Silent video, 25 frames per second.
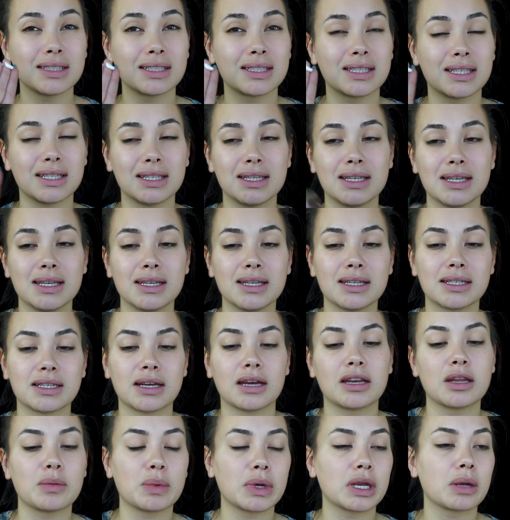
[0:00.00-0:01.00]
a teeny
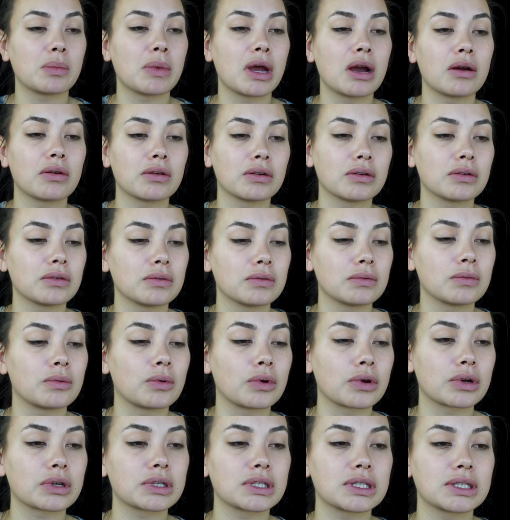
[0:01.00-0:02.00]
tiny bit amount
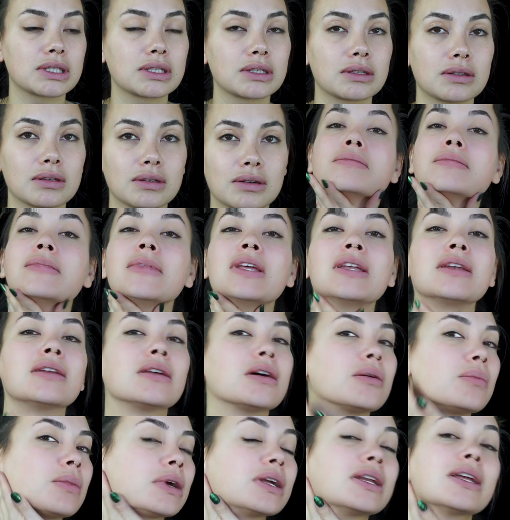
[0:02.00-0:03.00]
works. And
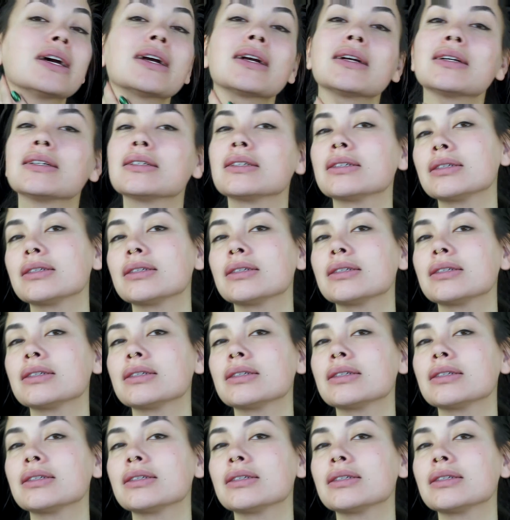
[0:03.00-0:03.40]
down my neck.